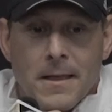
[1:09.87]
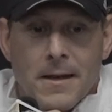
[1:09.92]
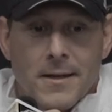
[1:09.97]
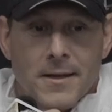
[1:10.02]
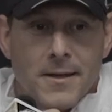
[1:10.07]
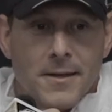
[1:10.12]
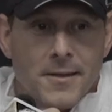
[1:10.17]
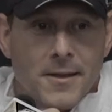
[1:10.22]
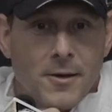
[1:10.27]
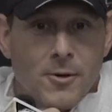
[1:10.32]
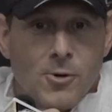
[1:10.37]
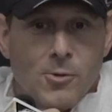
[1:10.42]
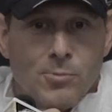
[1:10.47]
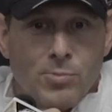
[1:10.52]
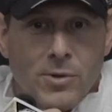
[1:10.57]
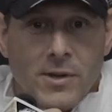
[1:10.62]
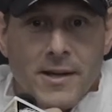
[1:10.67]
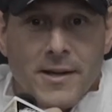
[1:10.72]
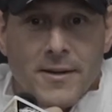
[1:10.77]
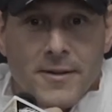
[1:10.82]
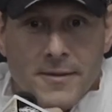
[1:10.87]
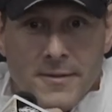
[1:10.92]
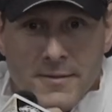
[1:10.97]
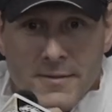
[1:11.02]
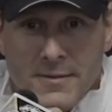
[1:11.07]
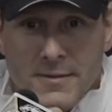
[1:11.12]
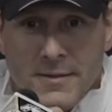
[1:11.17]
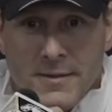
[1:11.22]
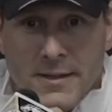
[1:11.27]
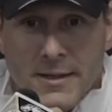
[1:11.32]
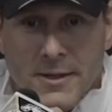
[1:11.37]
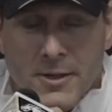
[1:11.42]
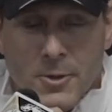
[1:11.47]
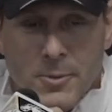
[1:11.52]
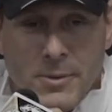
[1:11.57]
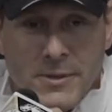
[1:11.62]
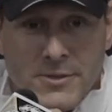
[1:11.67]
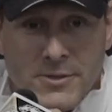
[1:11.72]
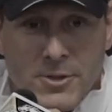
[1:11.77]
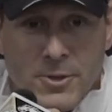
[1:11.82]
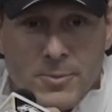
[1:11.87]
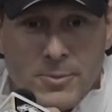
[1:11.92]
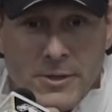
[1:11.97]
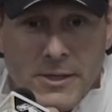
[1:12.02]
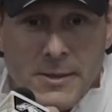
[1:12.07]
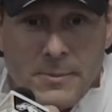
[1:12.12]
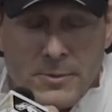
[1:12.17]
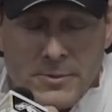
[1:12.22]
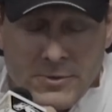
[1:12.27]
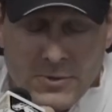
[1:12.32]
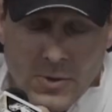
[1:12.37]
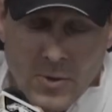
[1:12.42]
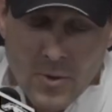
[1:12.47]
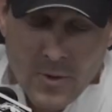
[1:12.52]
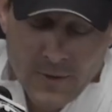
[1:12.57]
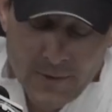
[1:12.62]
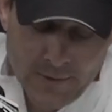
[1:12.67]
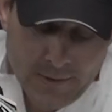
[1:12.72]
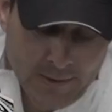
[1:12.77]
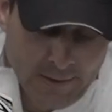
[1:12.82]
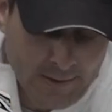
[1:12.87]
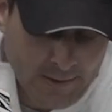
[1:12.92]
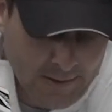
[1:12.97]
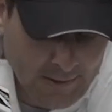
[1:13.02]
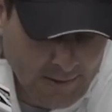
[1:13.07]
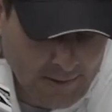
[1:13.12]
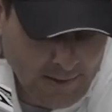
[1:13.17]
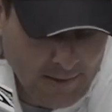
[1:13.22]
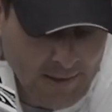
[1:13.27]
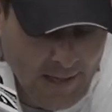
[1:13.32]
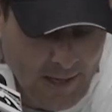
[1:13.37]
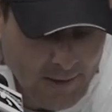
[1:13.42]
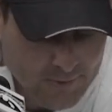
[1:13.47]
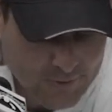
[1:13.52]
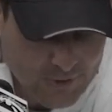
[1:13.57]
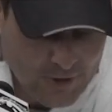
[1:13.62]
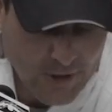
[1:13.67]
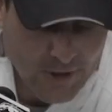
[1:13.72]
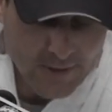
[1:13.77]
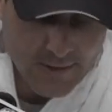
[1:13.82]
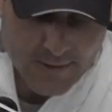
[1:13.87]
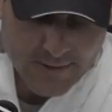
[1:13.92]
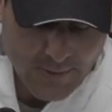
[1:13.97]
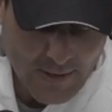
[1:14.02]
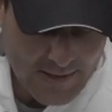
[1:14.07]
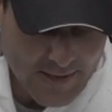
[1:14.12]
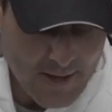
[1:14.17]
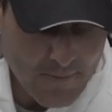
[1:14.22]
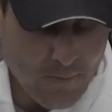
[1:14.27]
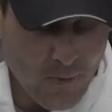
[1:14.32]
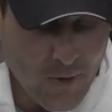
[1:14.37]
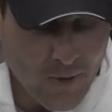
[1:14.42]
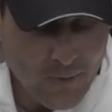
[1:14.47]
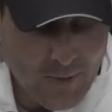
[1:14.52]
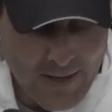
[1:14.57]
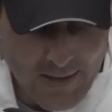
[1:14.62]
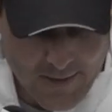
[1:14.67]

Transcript: their own player. And OB scooped it up and scored. And it was good because at that point we